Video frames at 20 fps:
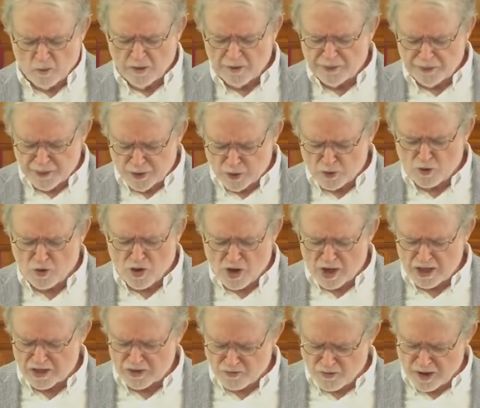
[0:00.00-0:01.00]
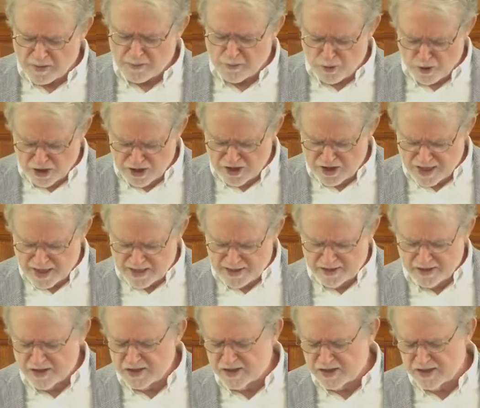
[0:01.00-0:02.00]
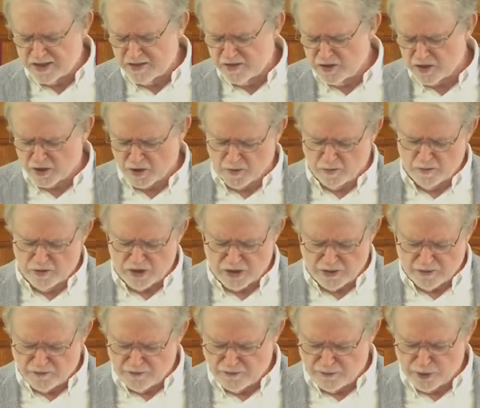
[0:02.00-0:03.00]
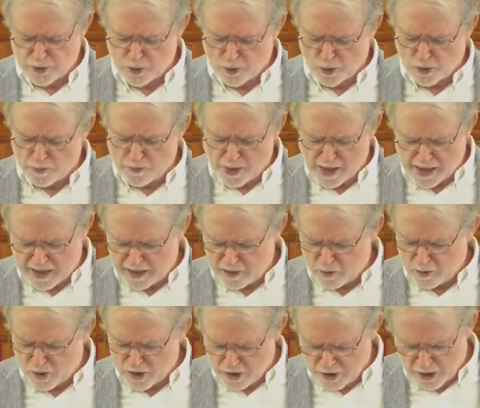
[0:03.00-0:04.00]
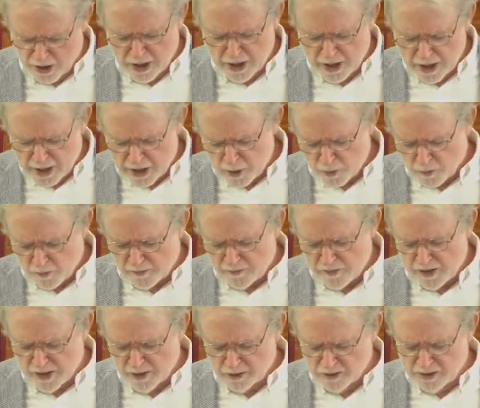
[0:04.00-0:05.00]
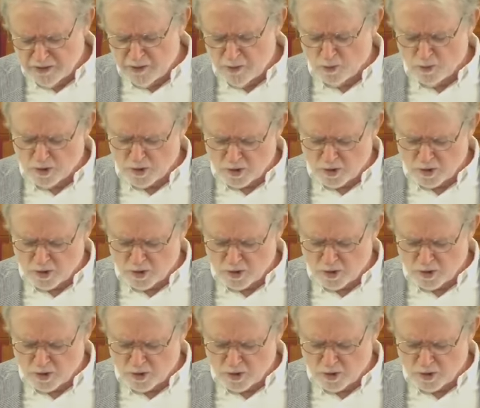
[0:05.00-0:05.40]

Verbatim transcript: what the cross represents in terms of your power revealed in the